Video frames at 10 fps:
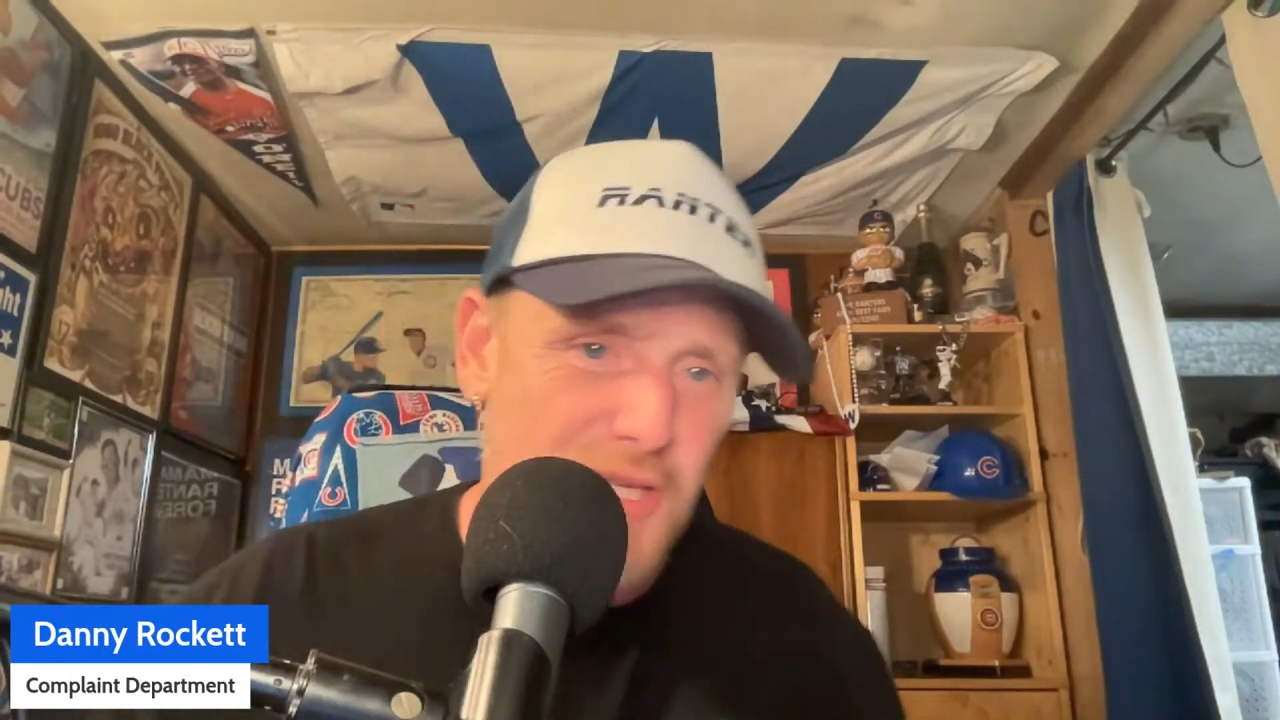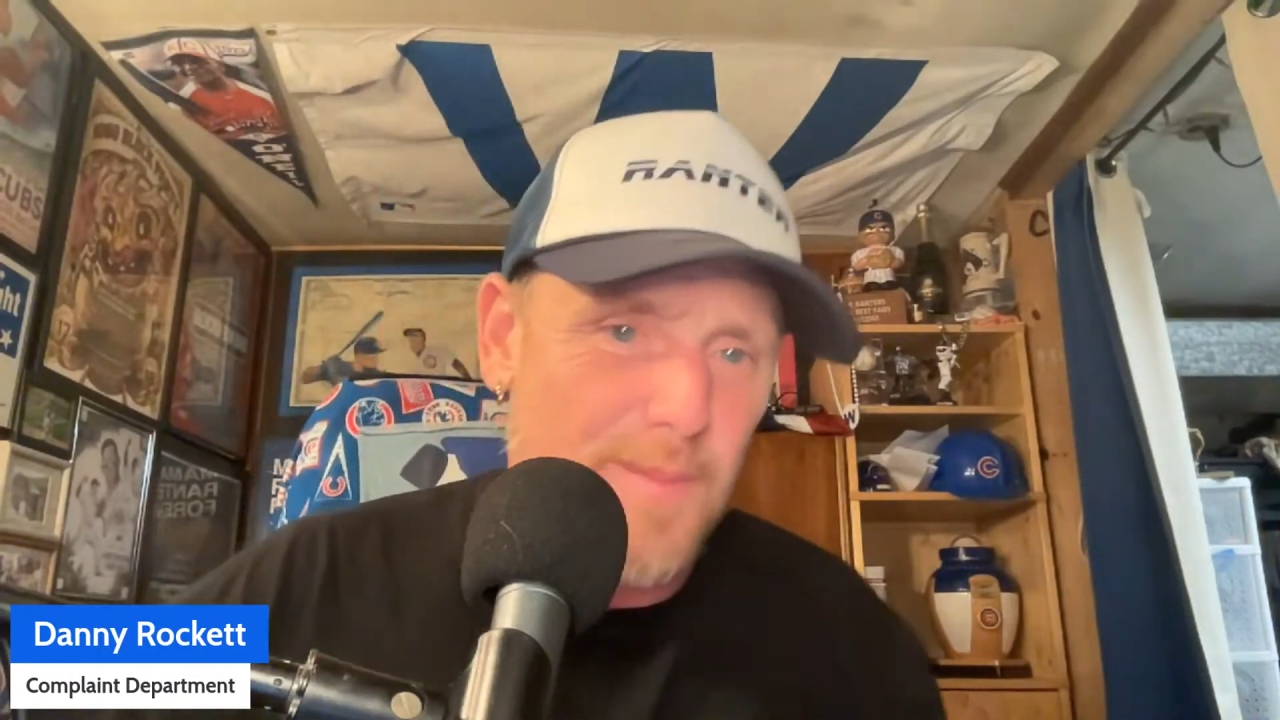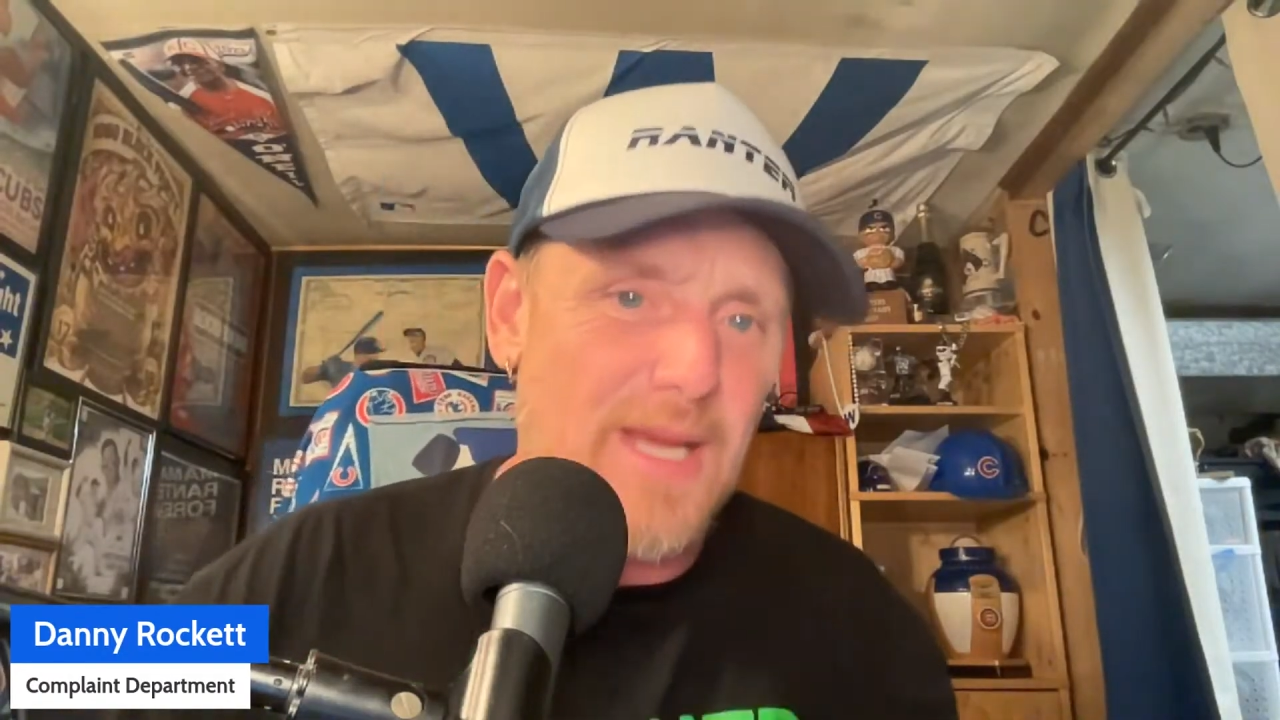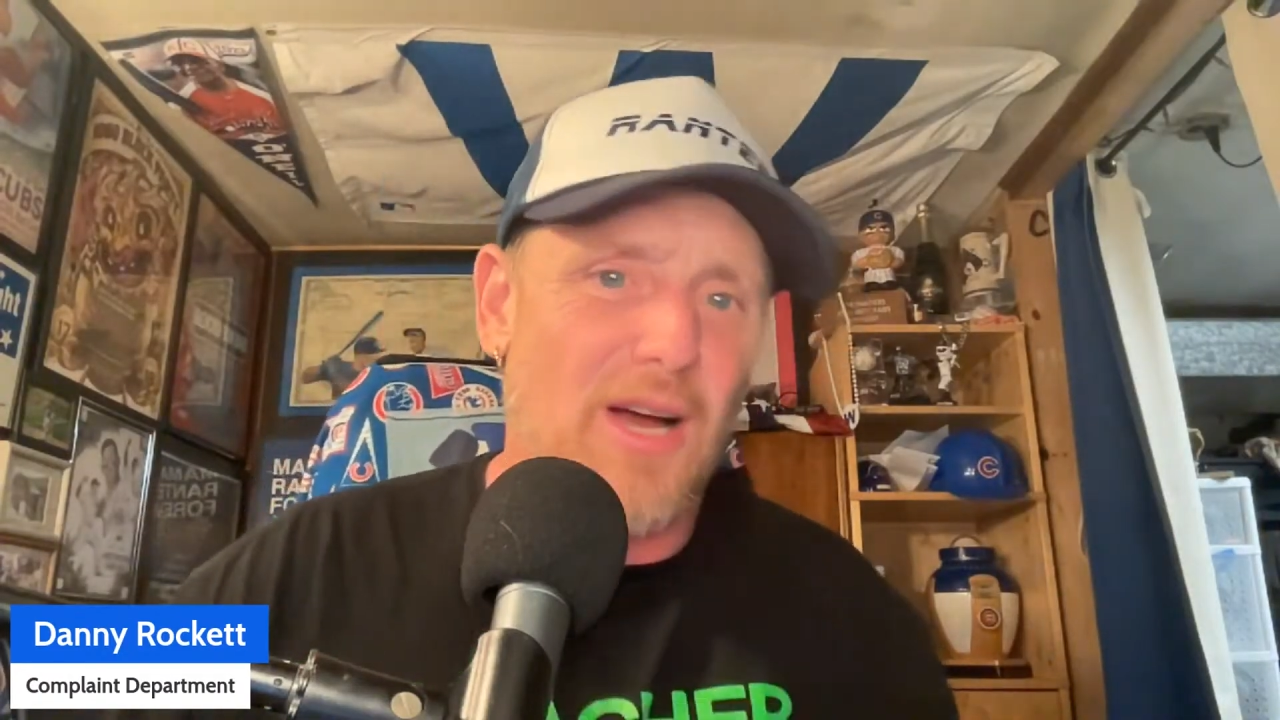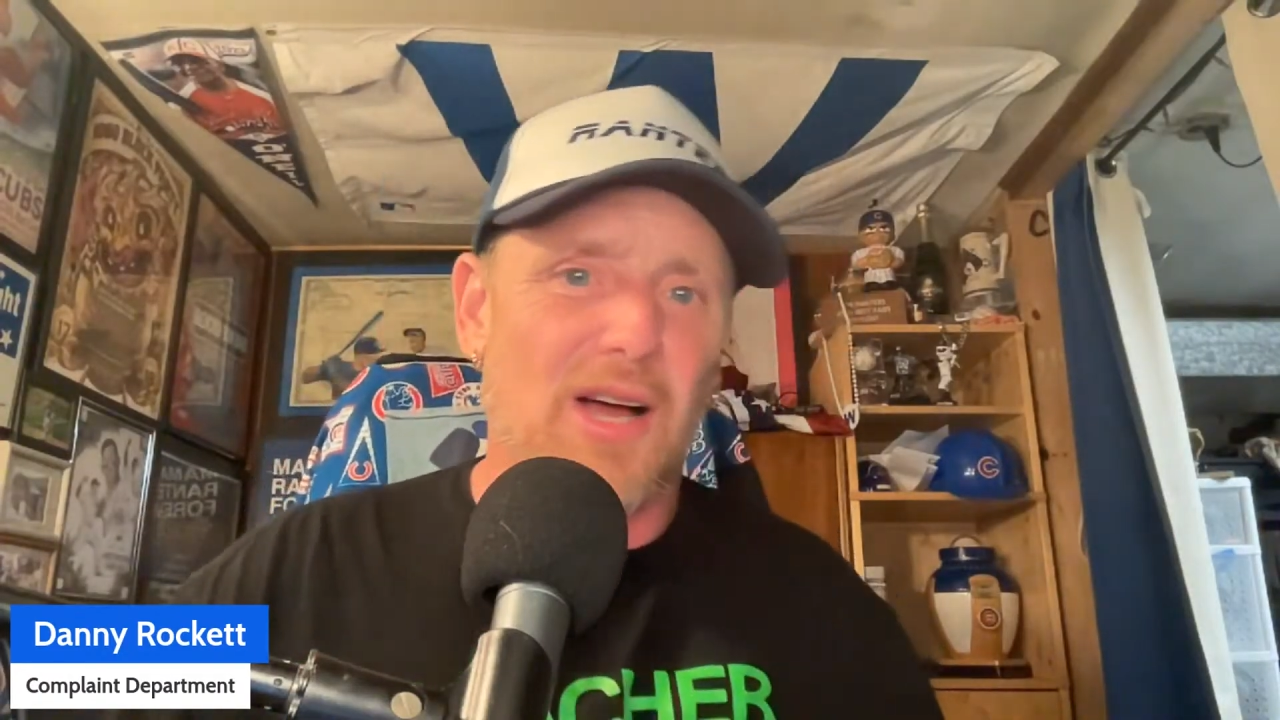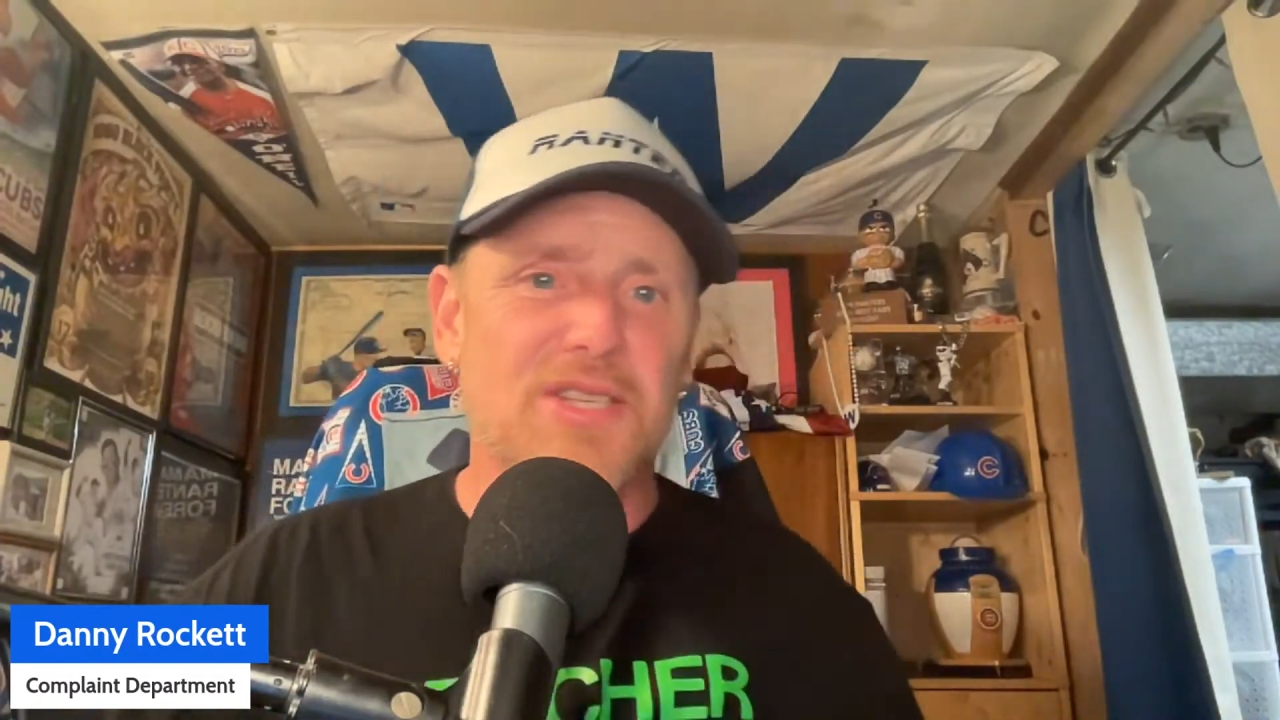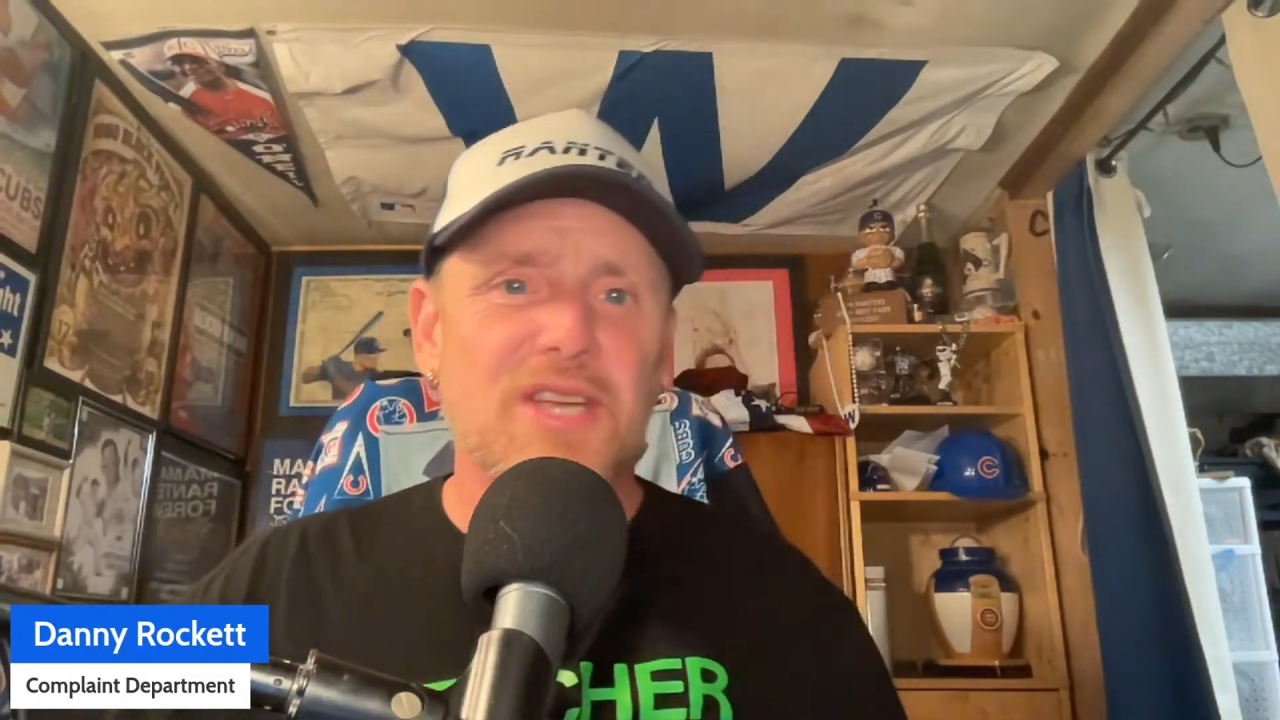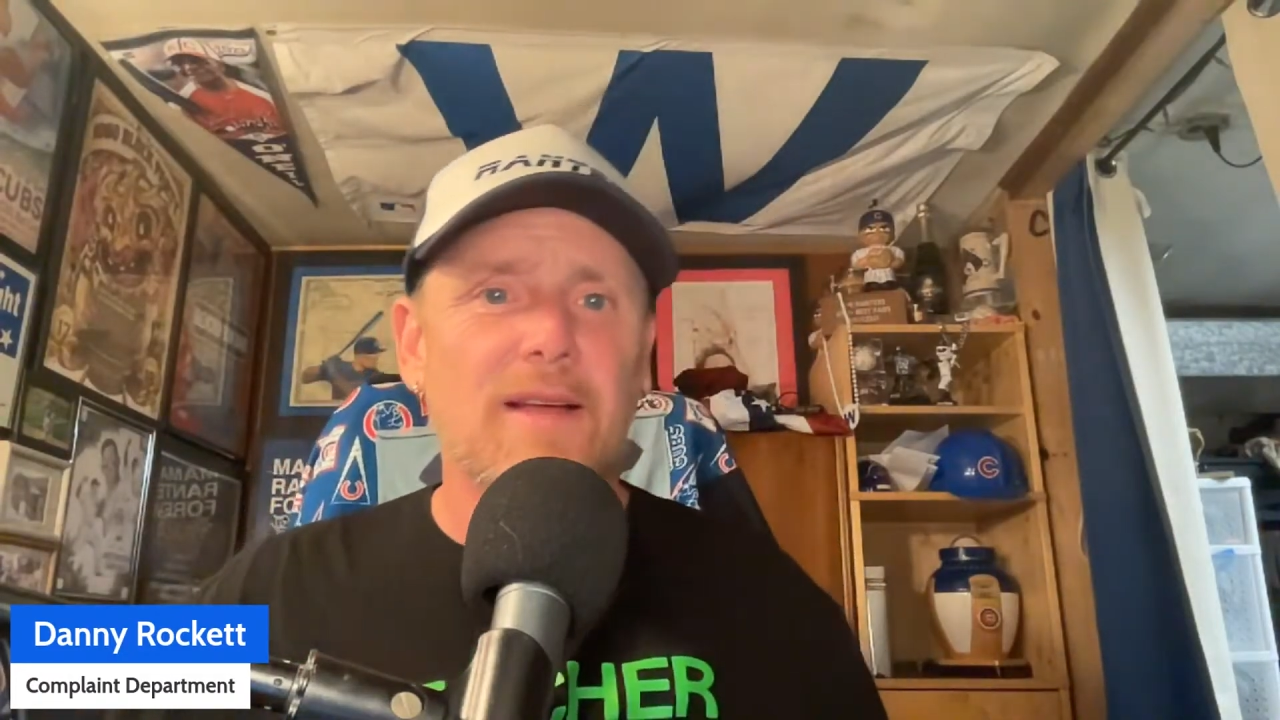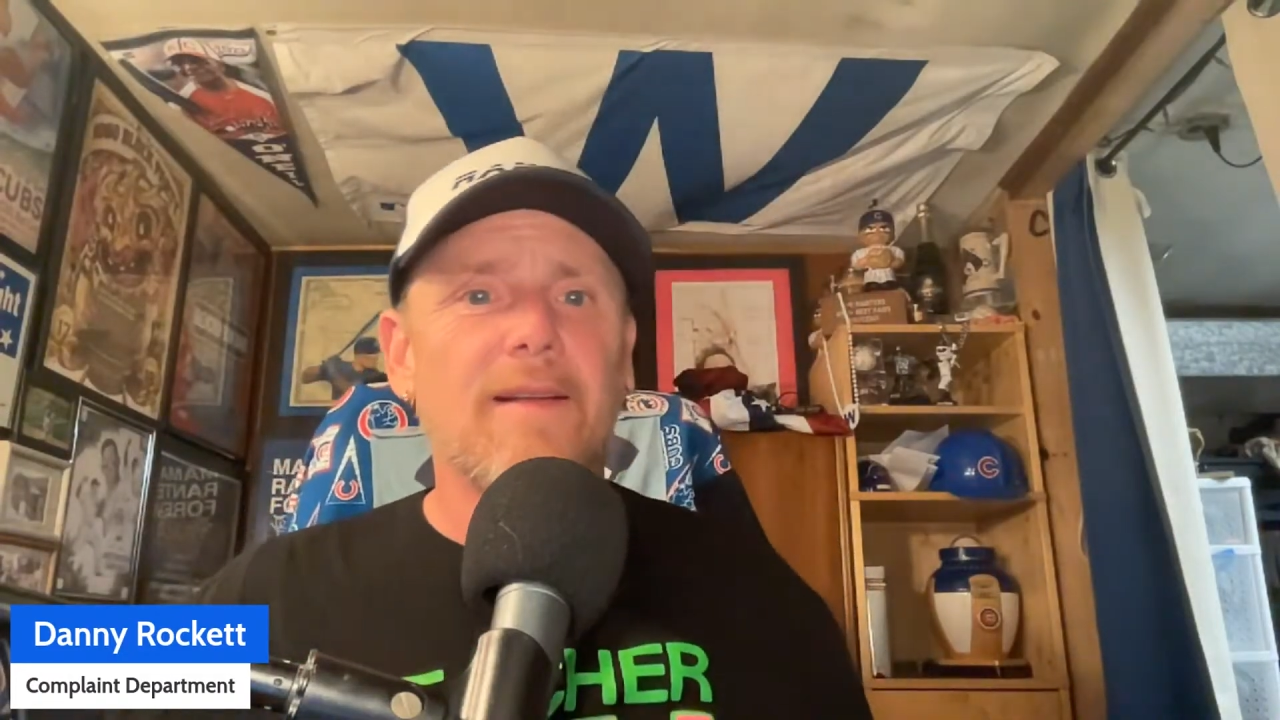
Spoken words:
to be us.